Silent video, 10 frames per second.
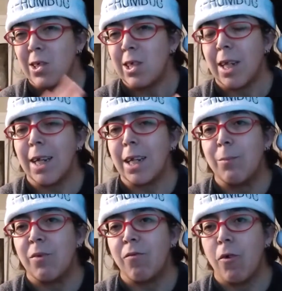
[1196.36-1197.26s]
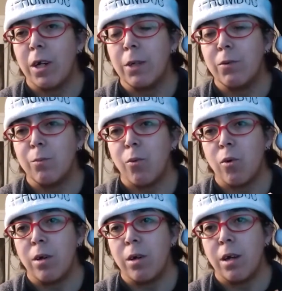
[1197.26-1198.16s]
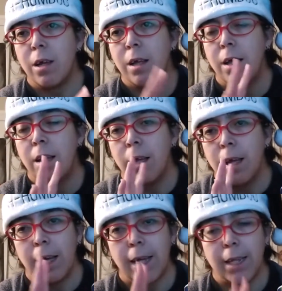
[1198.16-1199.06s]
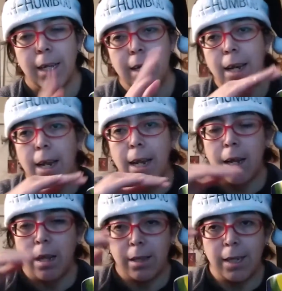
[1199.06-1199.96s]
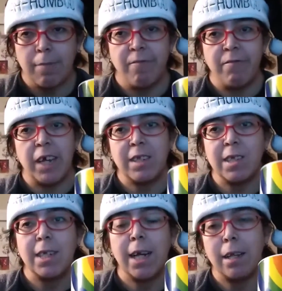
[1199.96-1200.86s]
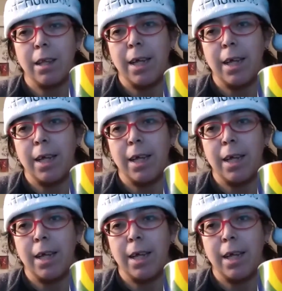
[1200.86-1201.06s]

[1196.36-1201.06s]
slightly before he was born, and then the events that